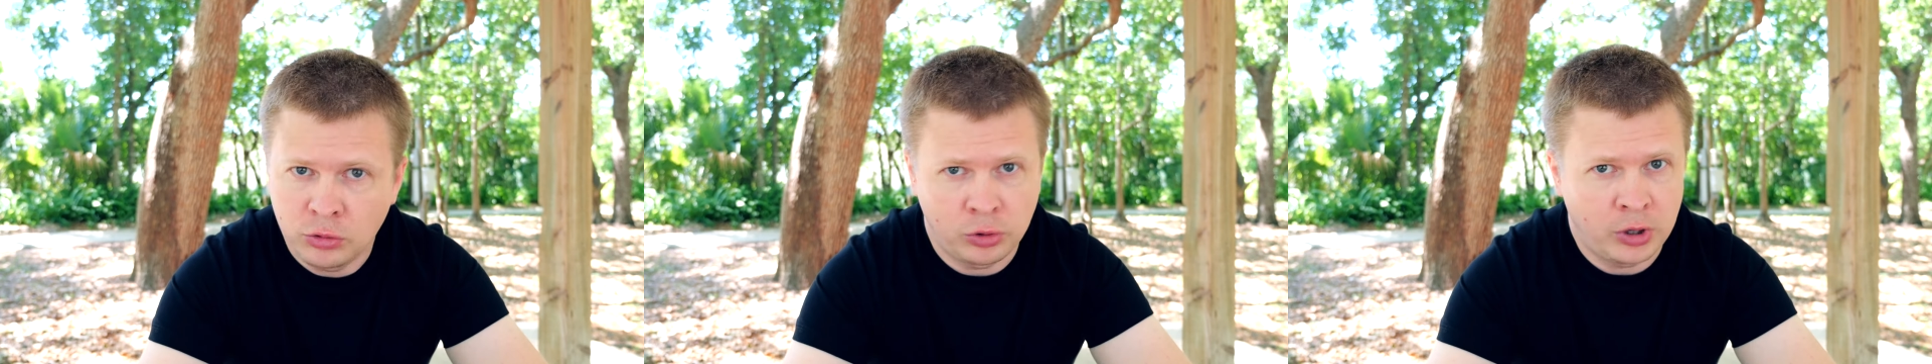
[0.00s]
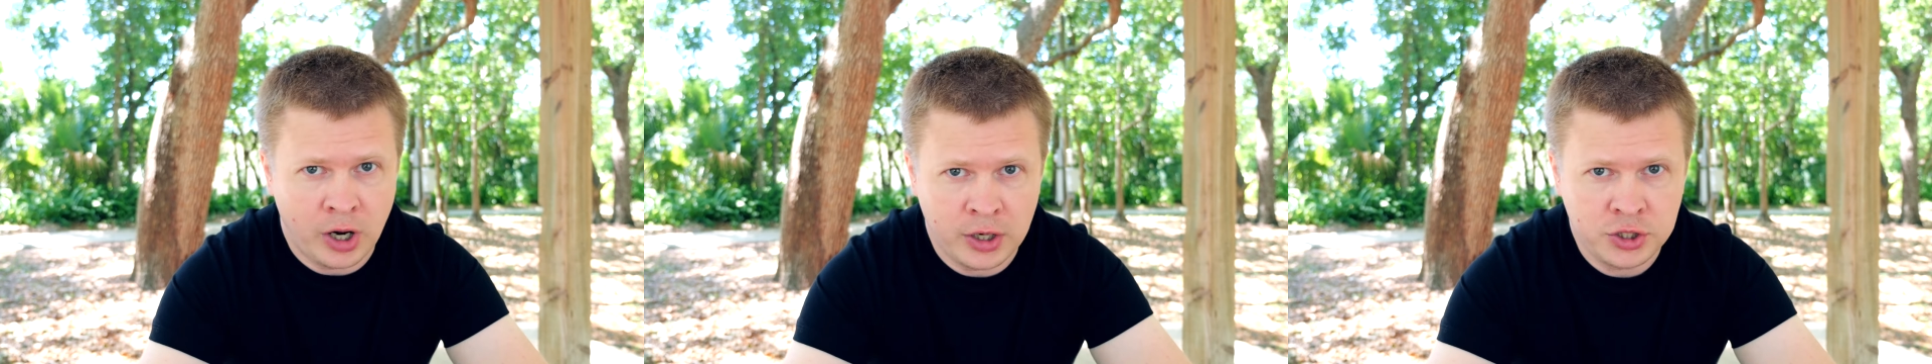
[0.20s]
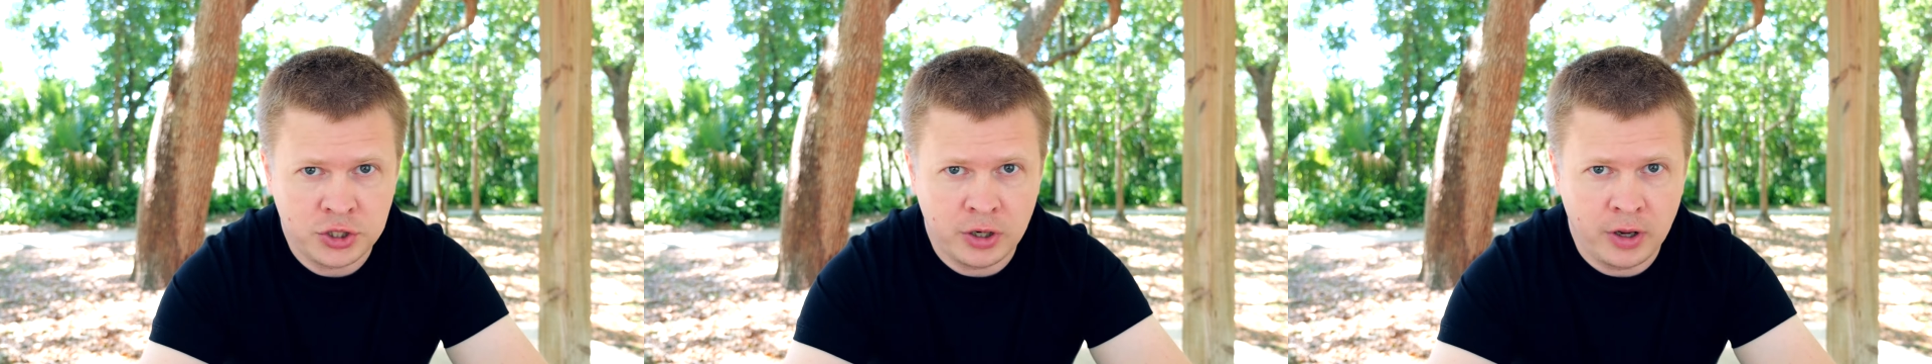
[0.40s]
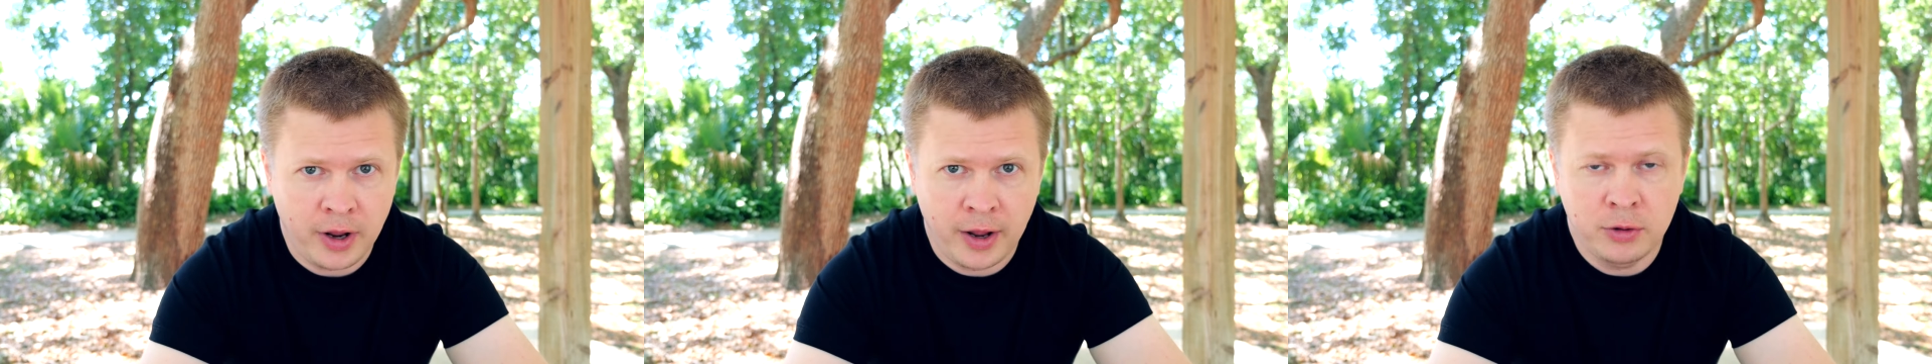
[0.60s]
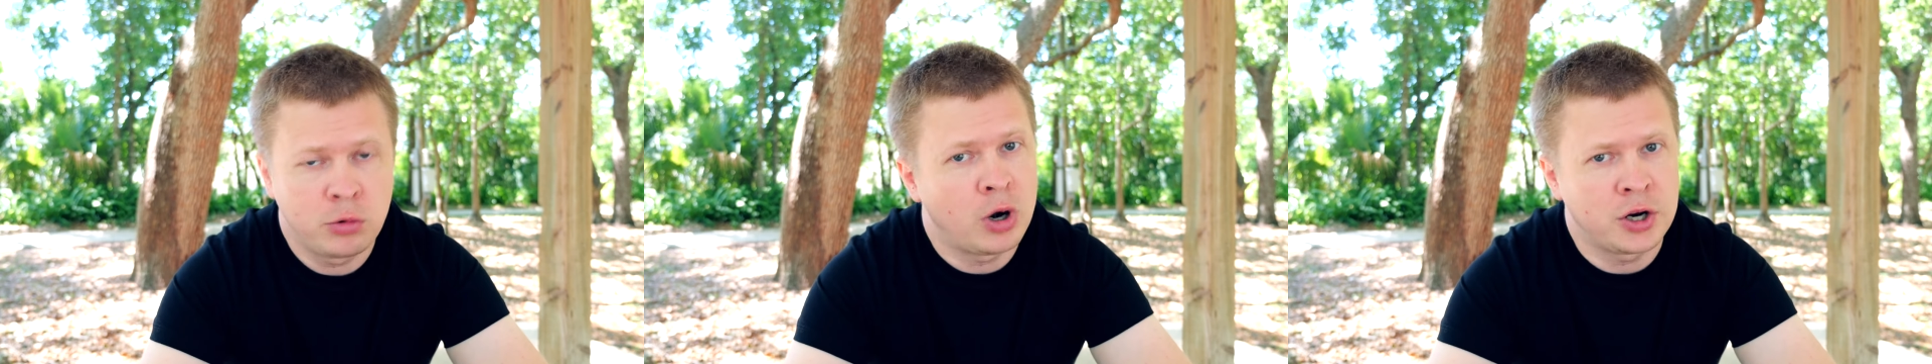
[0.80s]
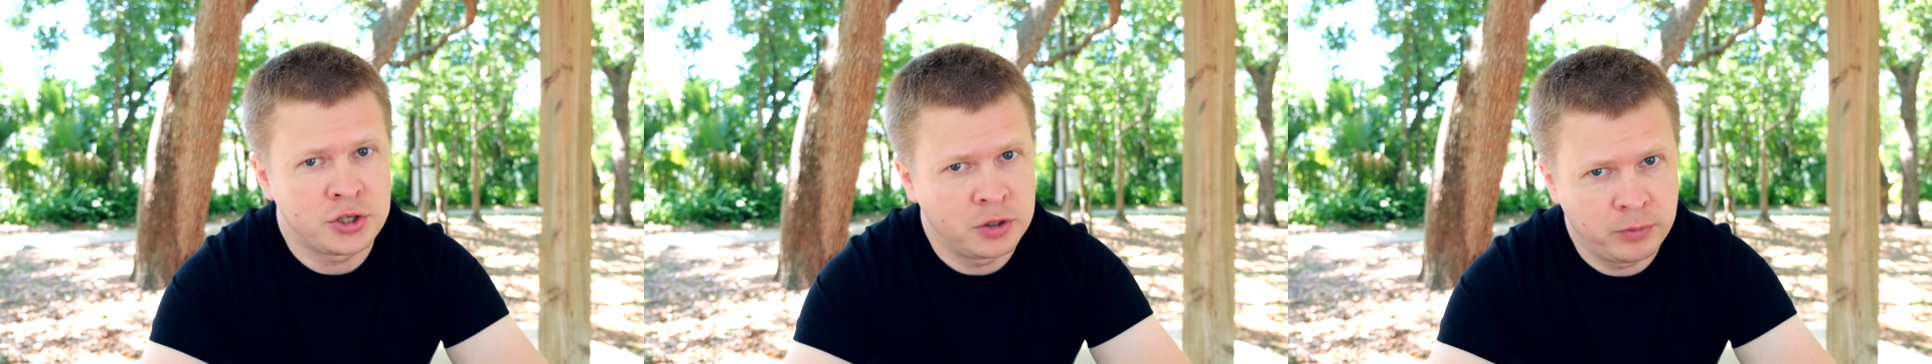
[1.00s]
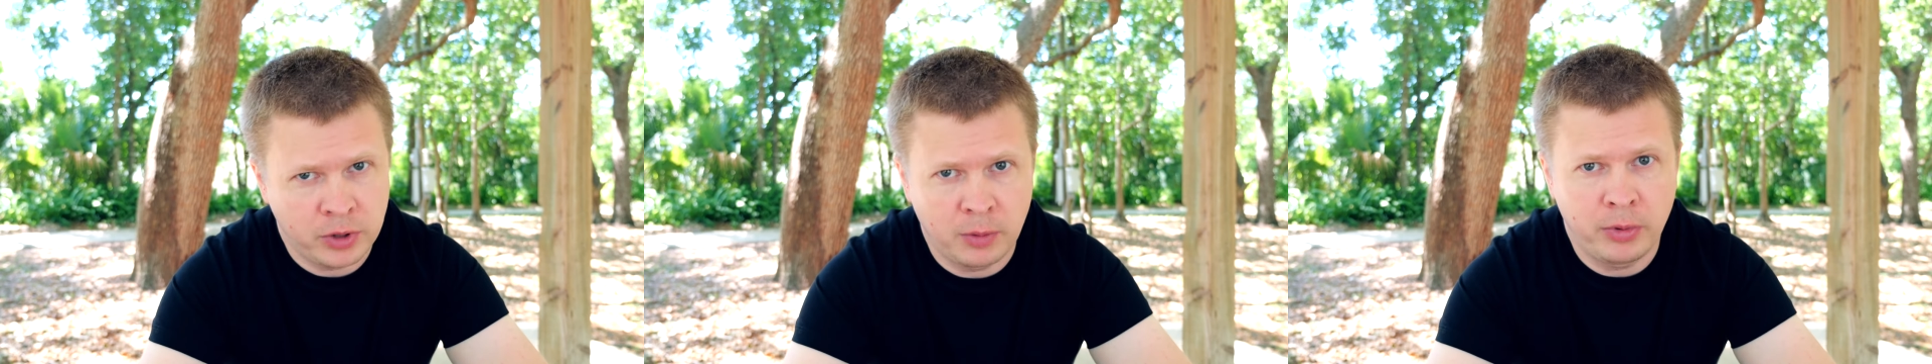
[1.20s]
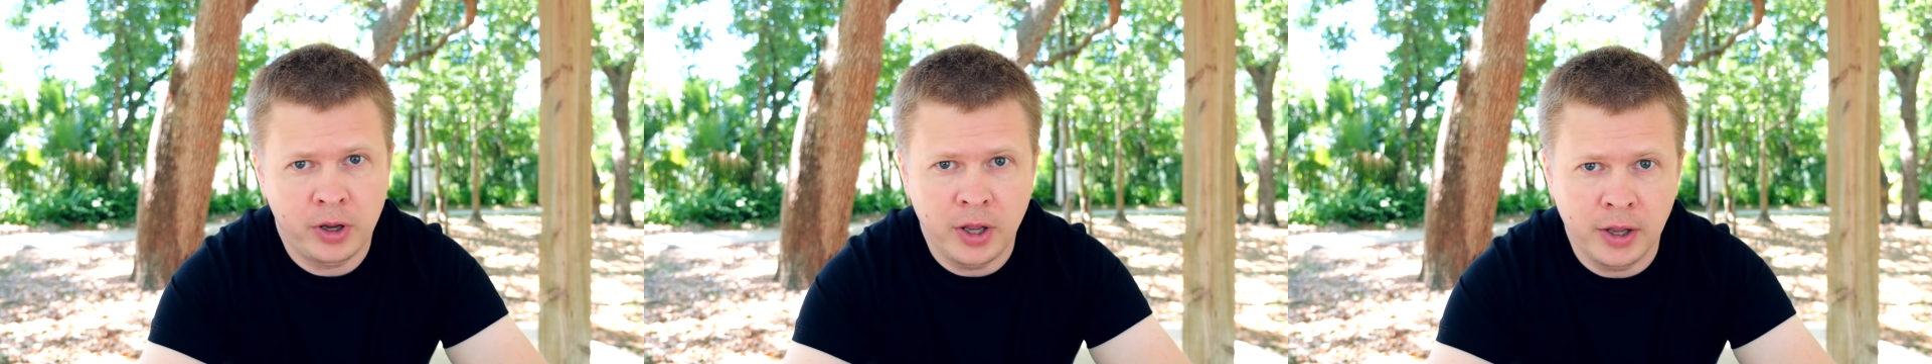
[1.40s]
to Russia and Russian
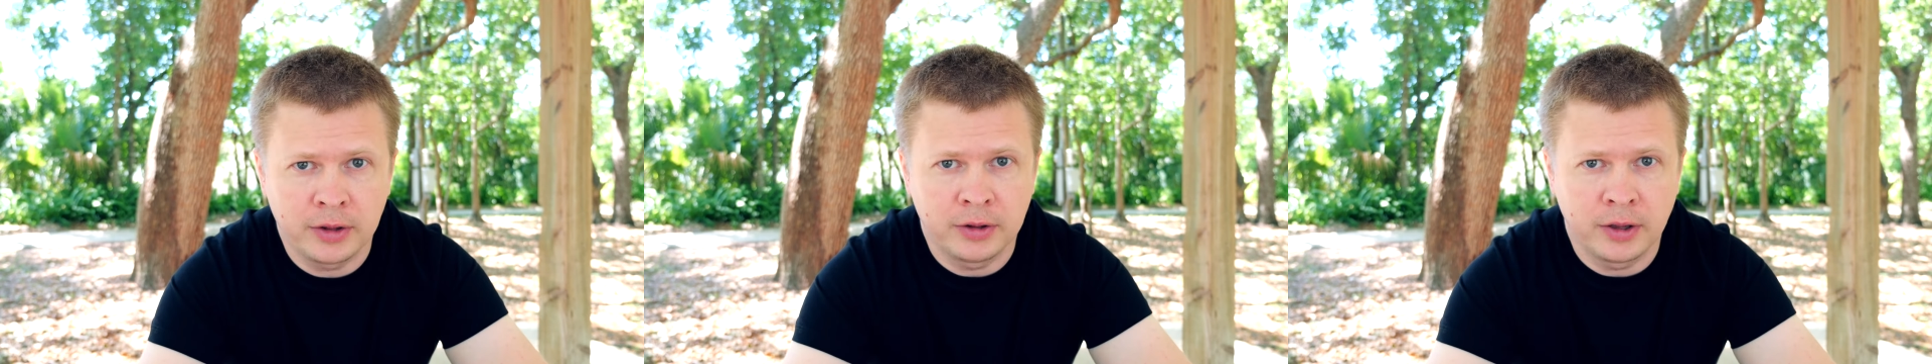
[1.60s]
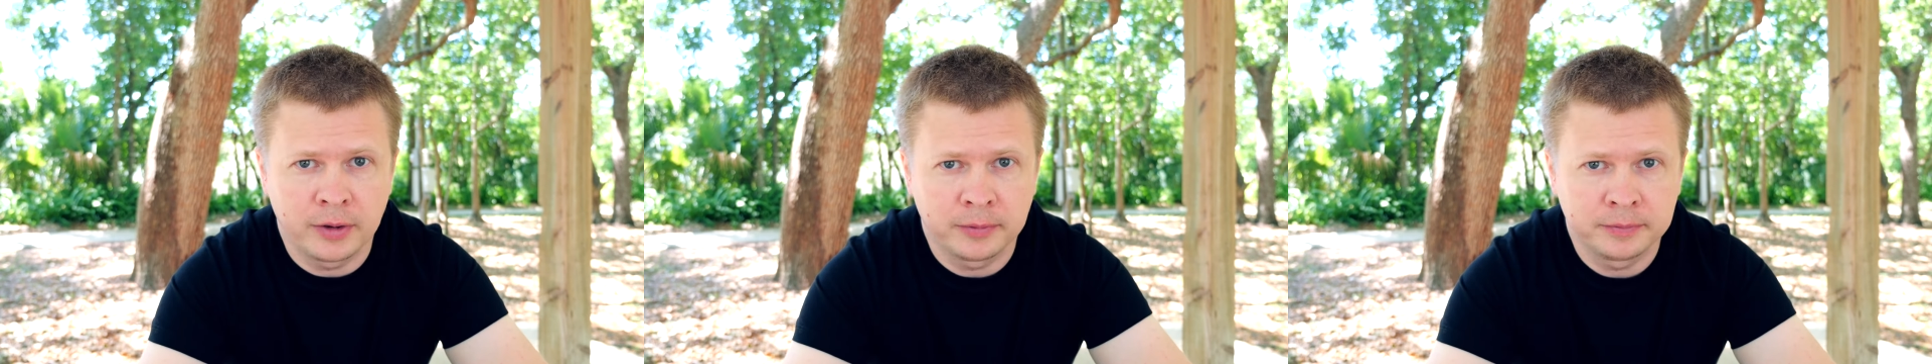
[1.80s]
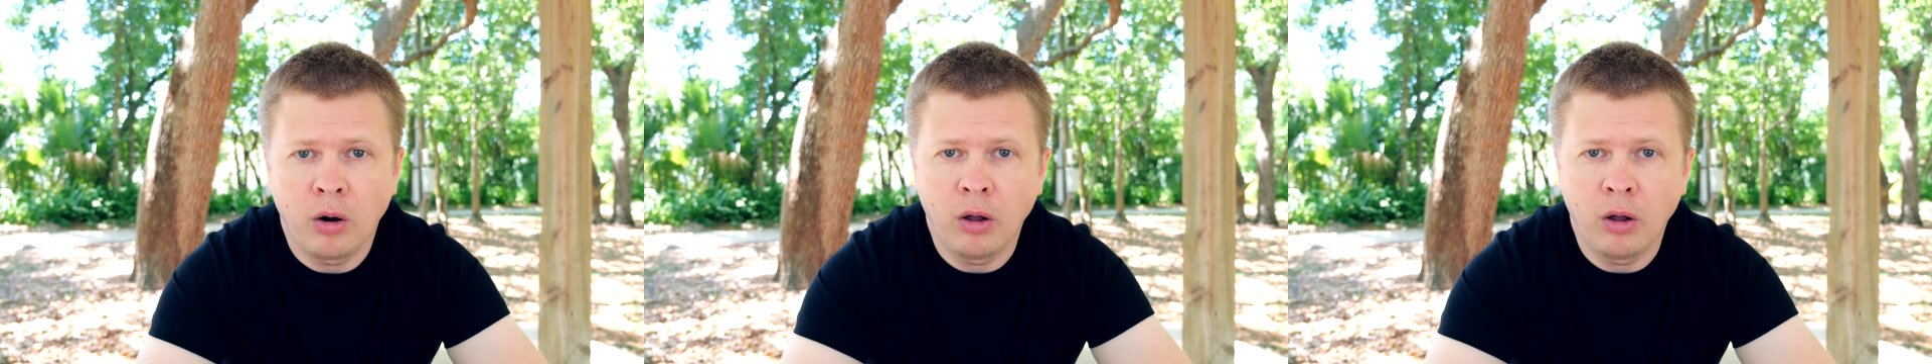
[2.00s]
propaganda.